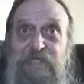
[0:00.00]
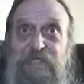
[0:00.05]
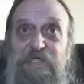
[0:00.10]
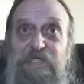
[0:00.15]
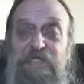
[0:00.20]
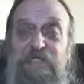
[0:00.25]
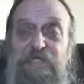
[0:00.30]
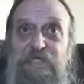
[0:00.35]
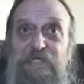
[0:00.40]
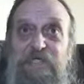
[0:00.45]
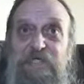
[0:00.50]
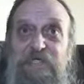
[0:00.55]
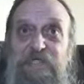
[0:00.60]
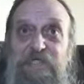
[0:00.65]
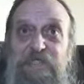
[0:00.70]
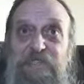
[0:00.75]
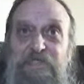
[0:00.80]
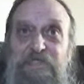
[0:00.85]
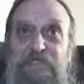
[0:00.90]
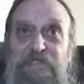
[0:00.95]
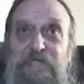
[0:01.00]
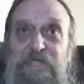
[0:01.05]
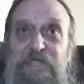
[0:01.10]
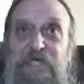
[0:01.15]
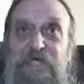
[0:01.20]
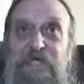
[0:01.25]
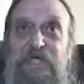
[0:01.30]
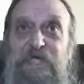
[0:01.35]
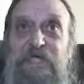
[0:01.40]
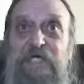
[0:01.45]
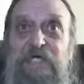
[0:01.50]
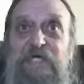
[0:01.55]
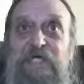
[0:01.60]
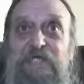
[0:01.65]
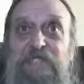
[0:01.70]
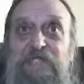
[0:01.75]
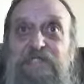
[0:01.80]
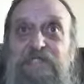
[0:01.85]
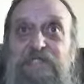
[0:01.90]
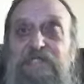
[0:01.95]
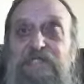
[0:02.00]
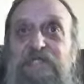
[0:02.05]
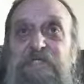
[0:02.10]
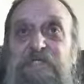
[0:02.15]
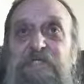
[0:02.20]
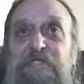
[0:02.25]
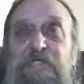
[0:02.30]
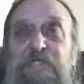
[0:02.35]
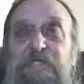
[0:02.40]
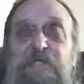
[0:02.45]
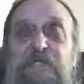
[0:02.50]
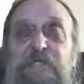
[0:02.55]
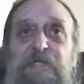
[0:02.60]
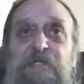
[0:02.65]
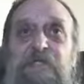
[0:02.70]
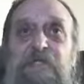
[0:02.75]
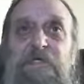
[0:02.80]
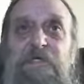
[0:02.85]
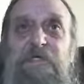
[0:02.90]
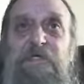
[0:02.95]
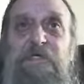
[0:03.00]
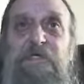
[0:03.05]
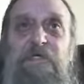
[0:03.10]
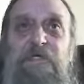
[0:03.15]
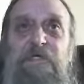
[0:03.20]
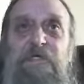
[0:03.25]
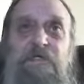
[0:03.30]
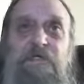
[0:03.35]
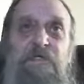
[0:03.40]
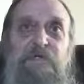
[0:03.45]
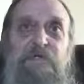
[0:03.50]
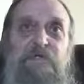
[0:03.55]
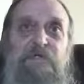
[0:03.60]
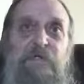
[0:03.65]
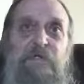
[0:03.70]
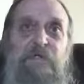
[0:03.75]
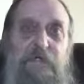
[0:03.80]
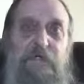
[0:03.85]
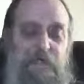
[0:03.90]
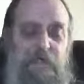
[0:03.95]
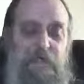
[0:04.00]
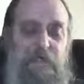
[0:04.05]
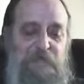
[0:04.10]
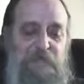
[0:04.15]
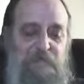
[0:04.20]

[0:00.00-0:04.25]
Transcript: his saints, okay?